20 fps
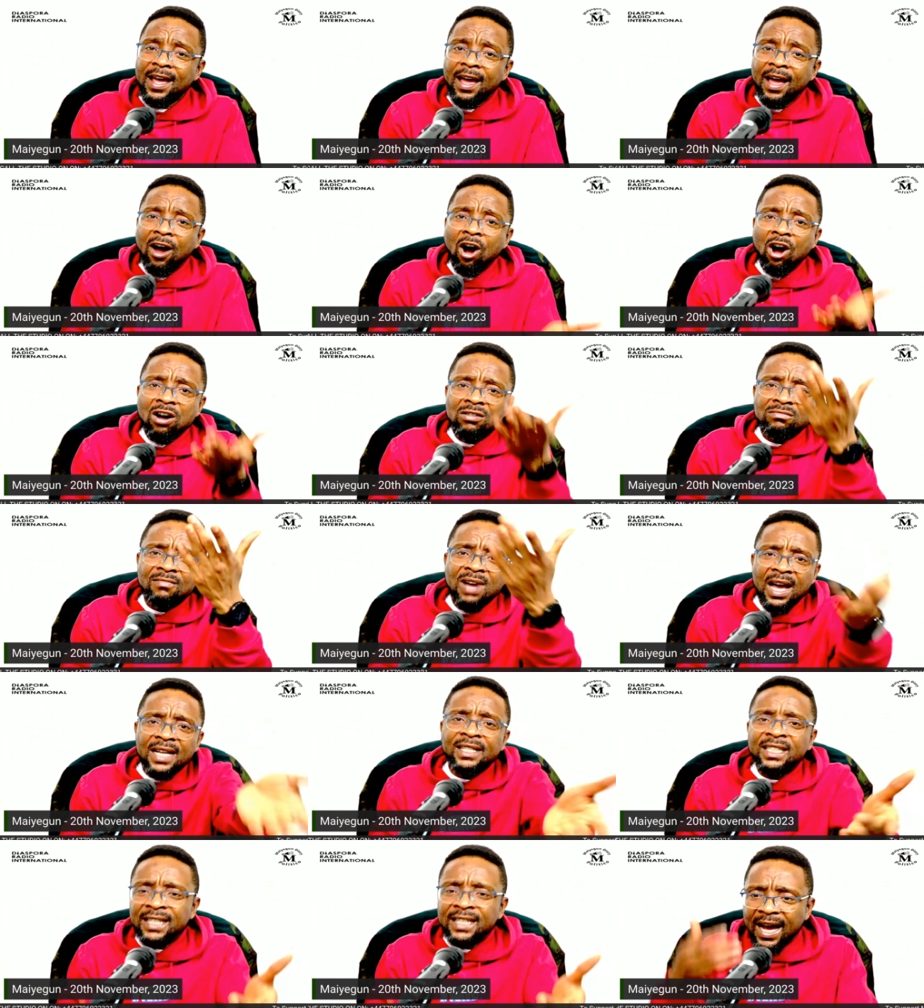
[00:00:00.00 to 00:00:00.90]

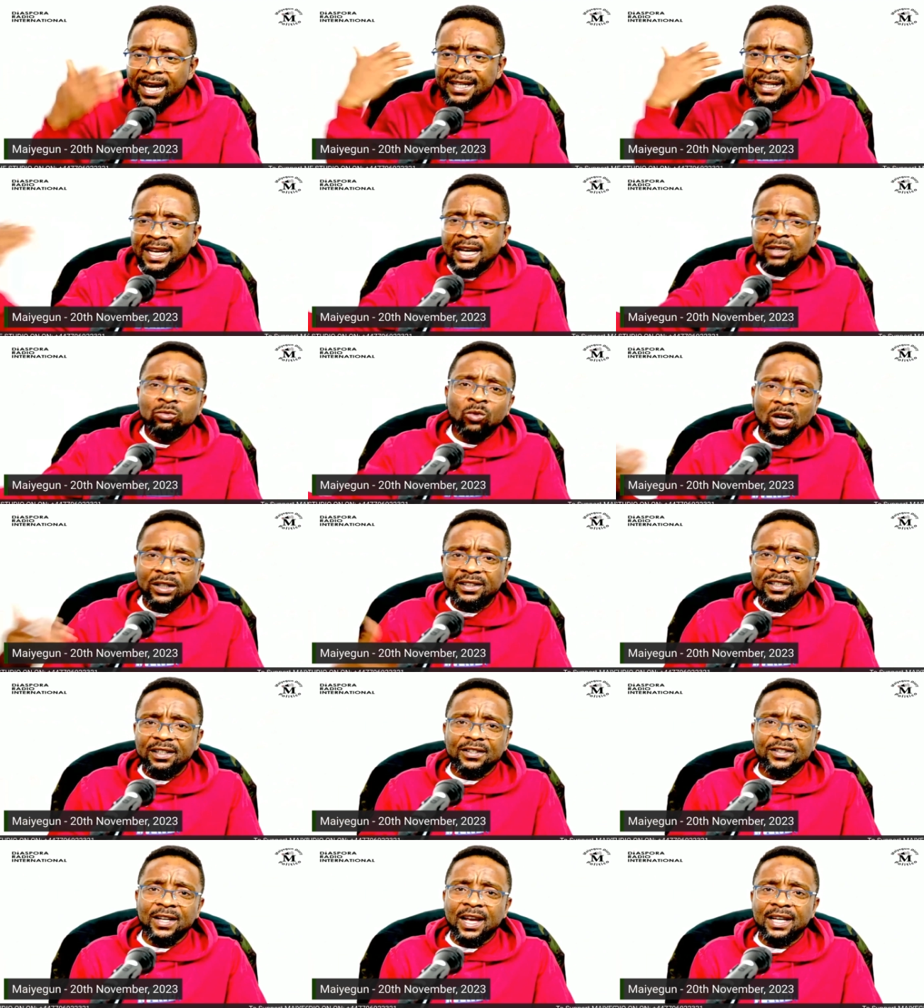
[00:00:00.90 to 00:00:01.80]
Ogbeni, I heard what he
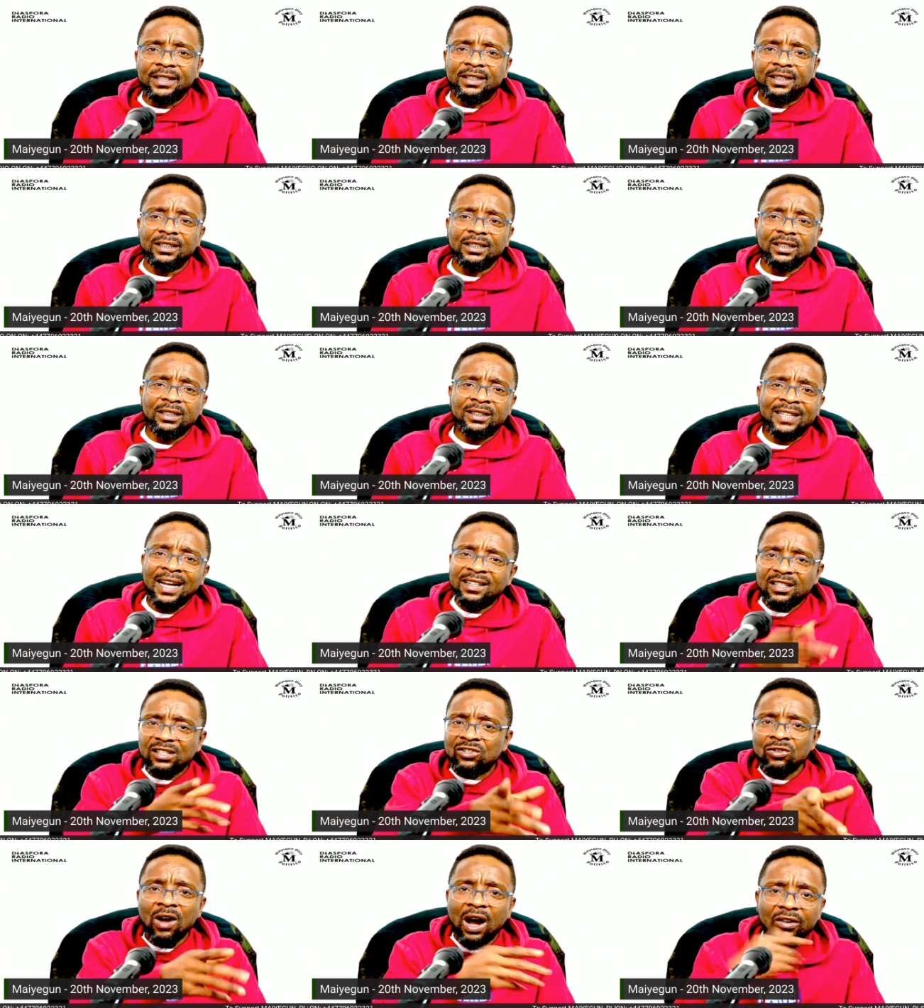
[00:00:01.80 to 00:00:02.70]
said. That is
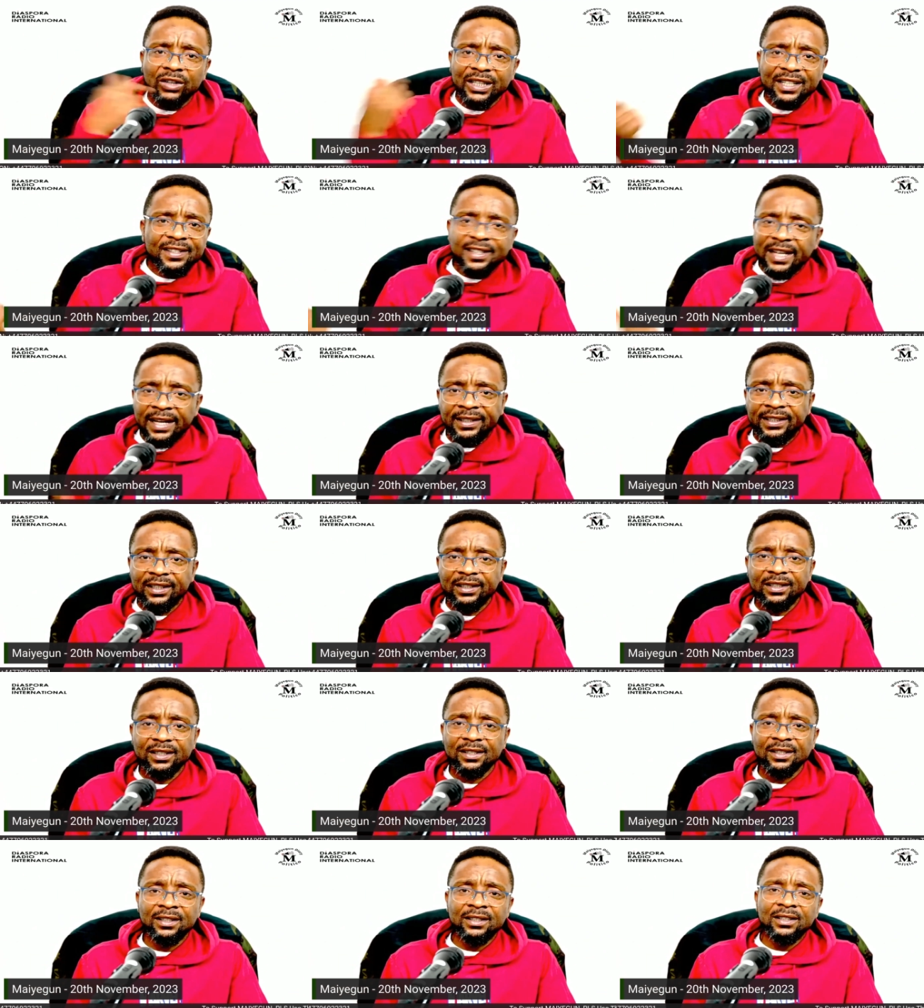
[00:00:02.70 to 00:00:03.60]
not how he said
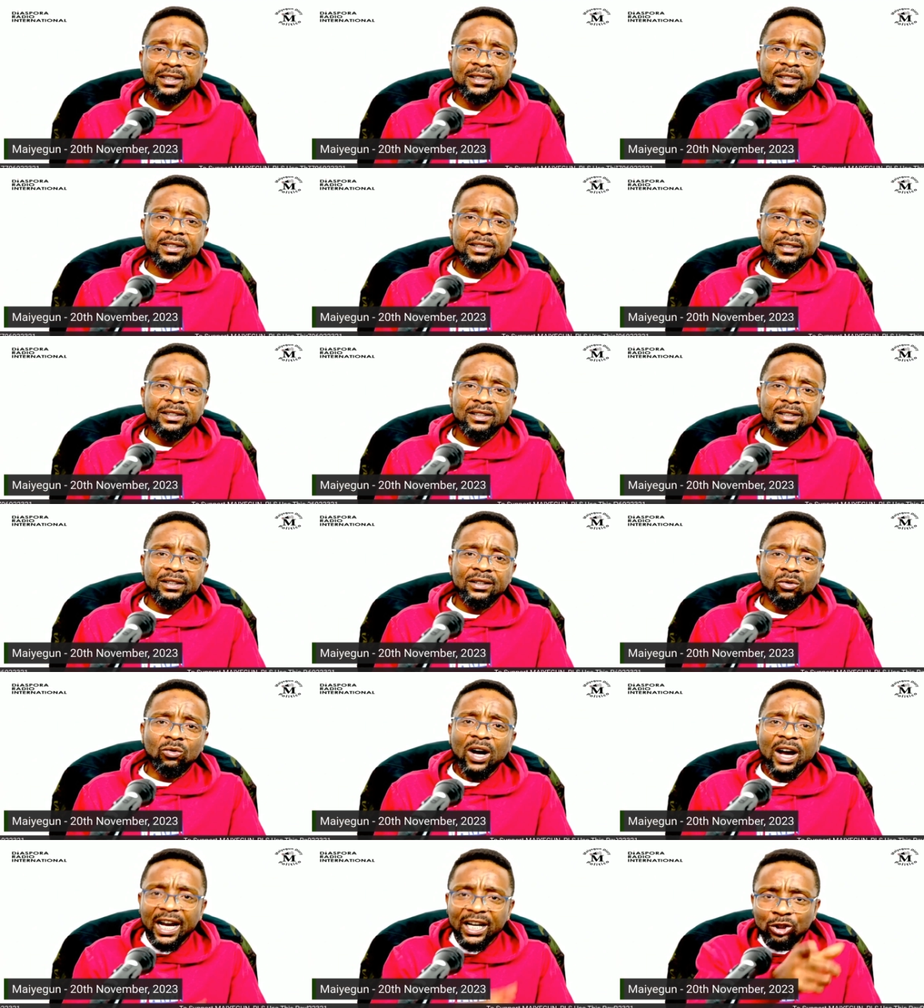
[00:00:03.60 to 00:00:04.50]
it.
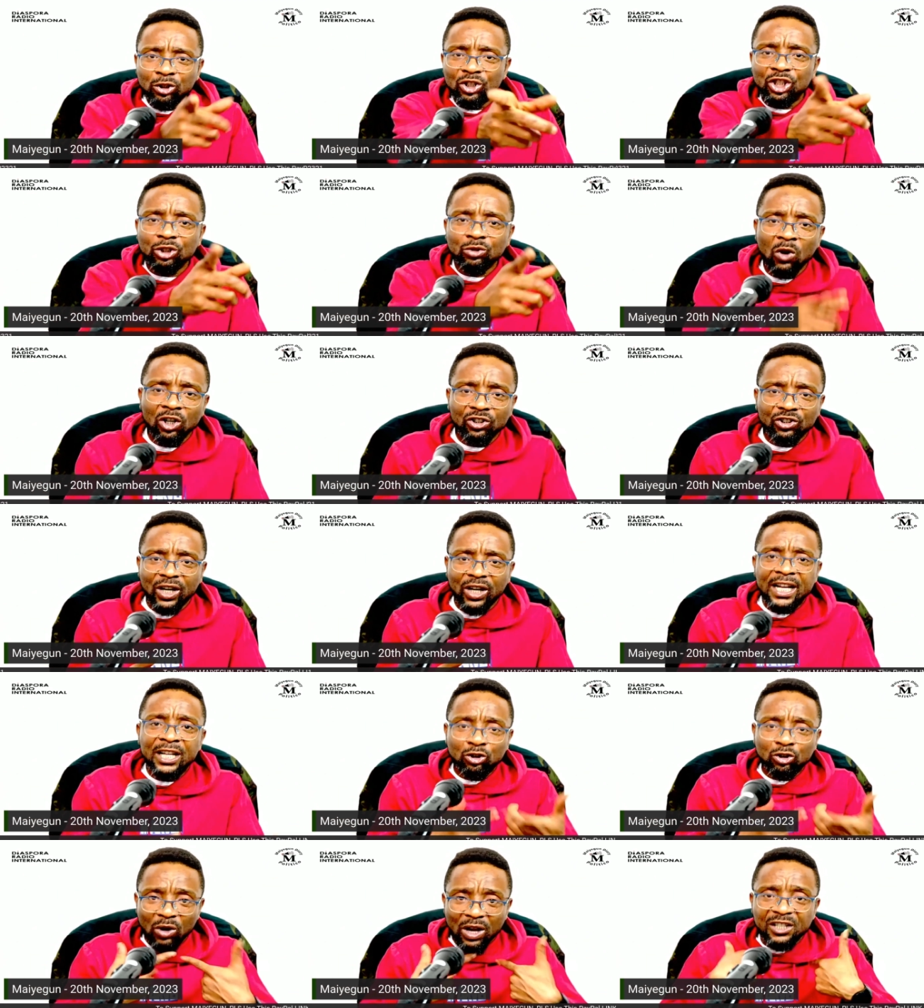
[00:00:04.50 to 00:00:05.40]
Why are you the one trying
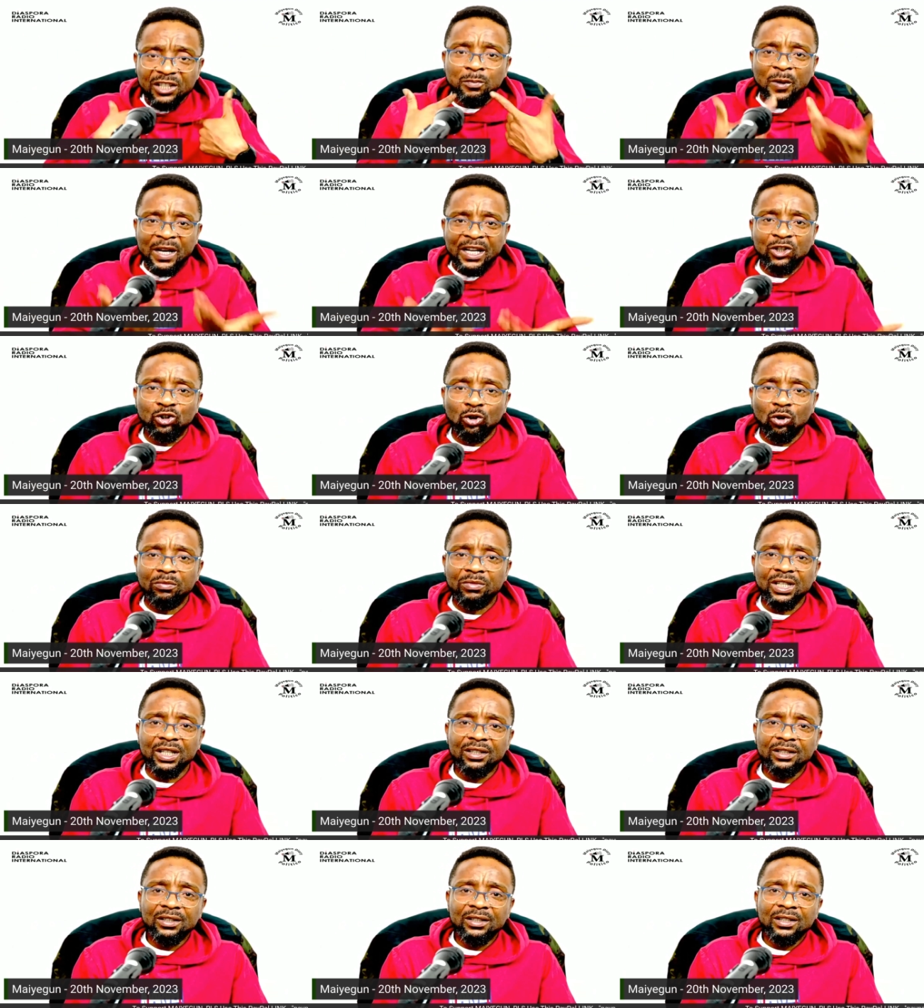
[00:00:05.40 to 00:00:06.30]
to explain to me?
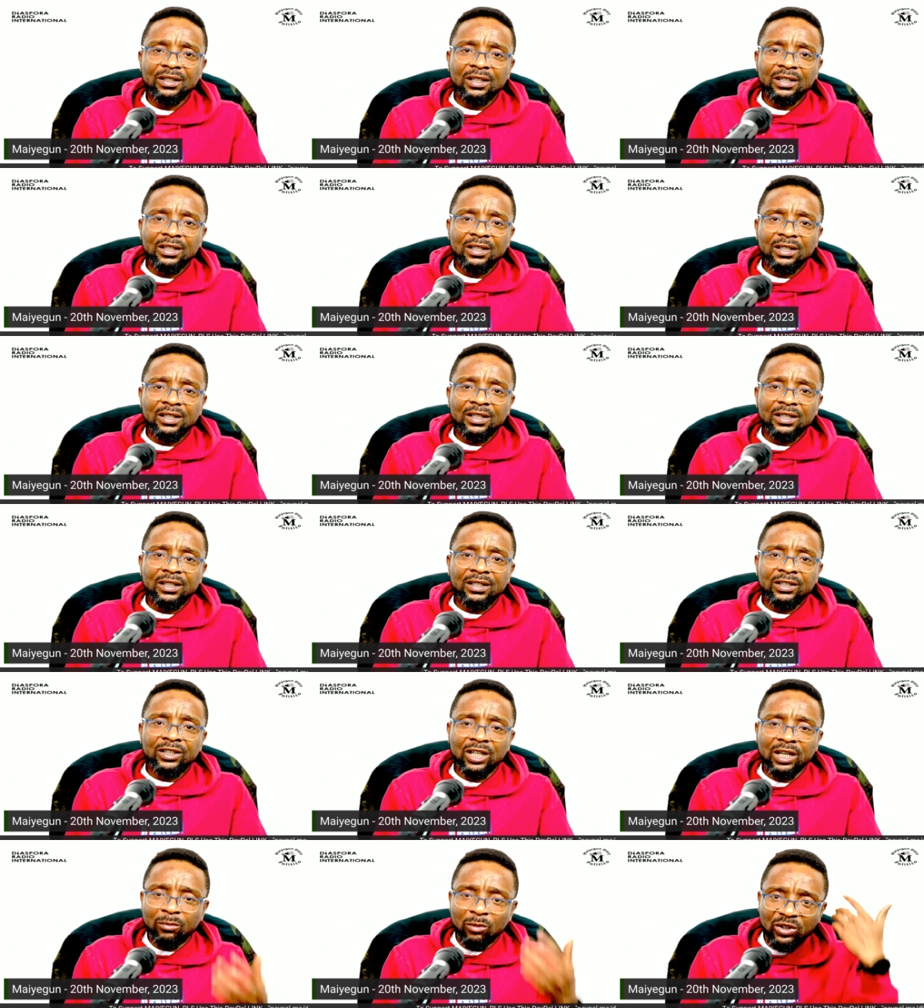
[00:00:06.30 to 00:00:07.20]

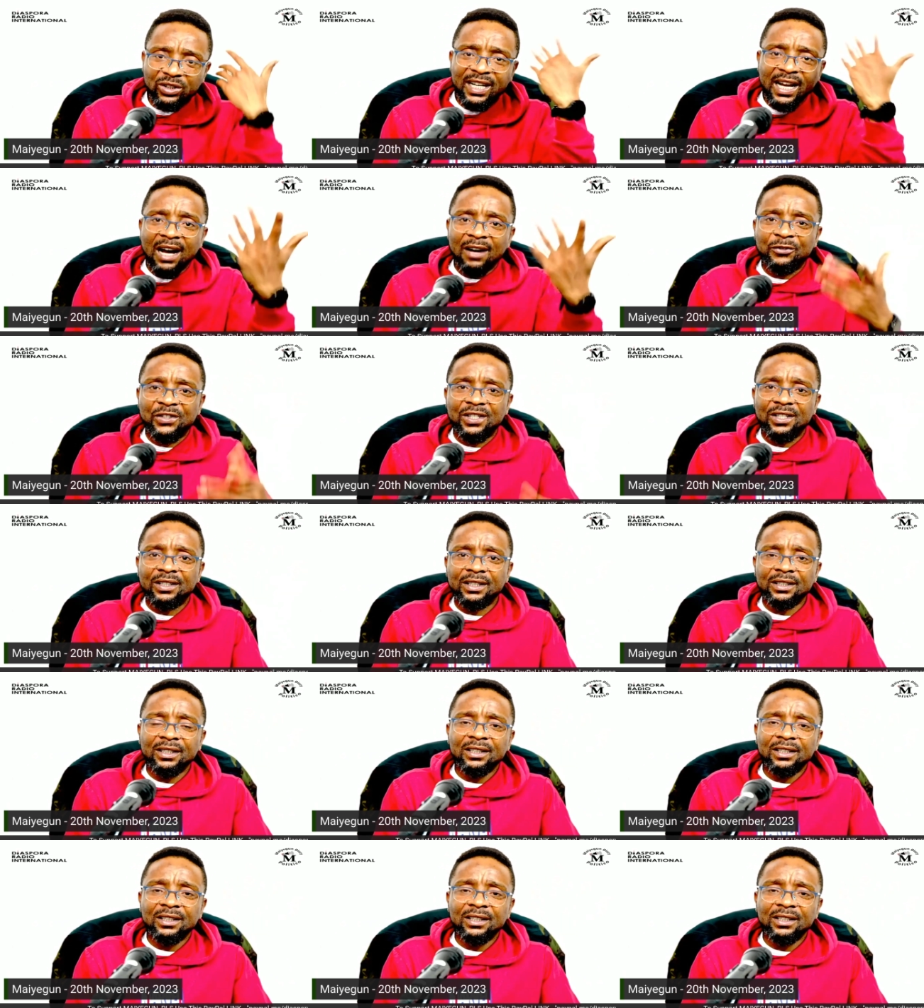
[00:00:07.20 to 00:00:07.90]
Shemo Daftini.